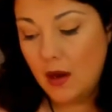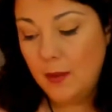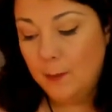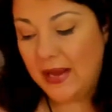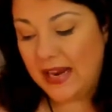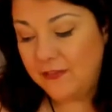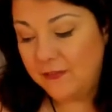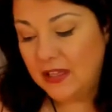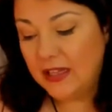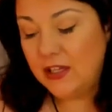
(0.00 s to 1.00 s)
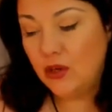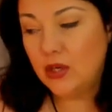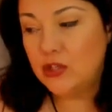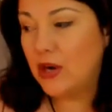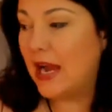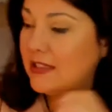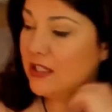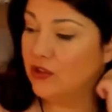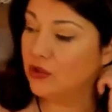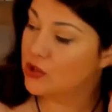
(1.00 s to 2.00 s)
But I feel like you're
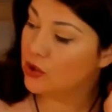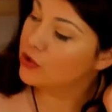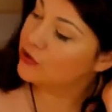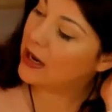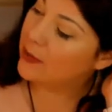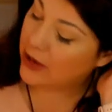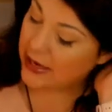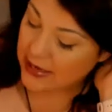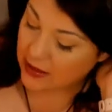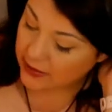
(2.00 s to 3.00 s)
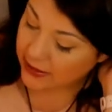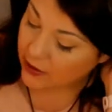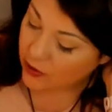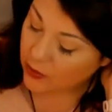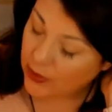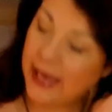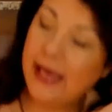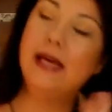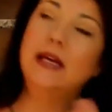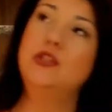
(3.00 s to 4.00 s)
attracting your soul tribe right now, Leo.
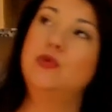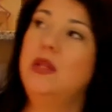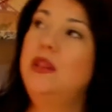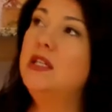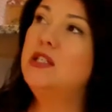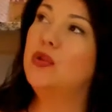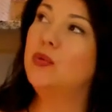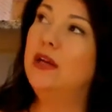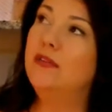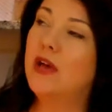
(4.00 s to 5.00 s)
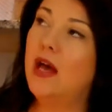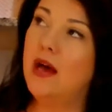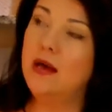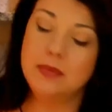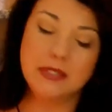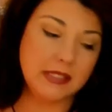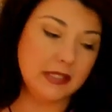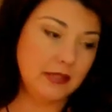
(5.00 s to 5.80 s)
And with this Three of Cups,